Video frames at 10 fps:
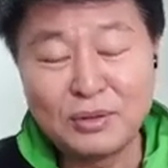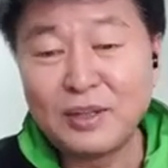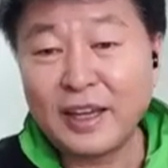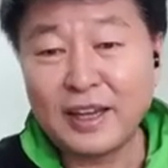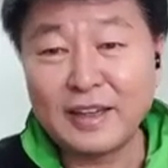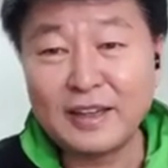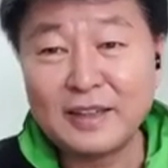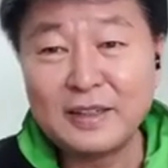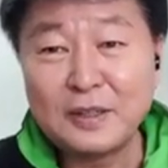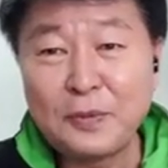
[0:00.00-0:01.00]
today,
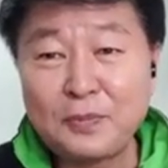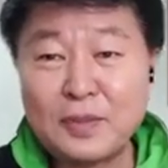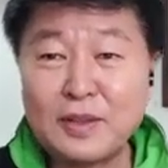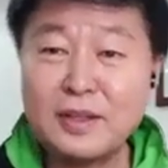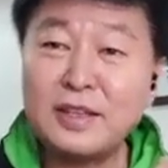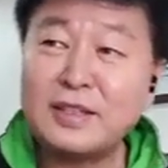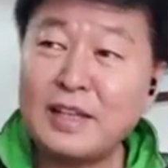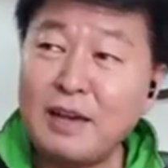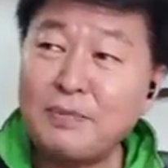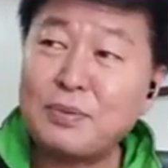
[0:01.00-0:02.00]
the
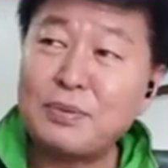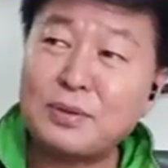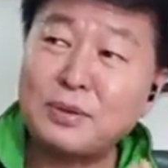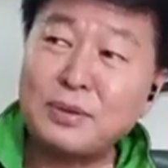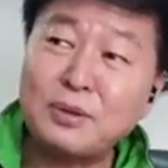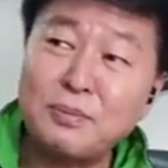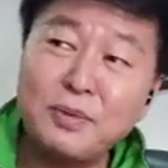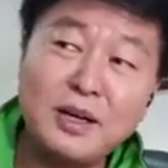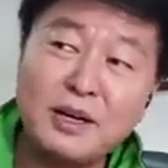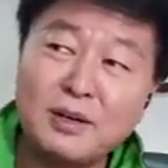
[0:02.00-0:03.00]
disciples saw the
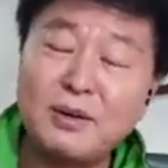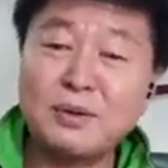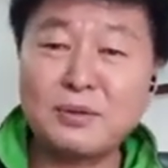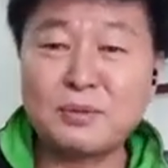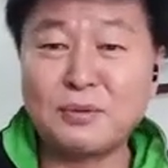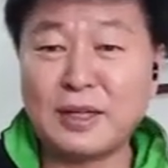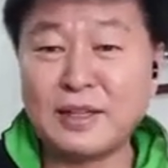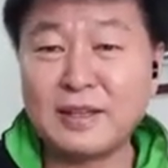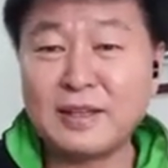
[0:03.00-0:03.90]
miraculous one.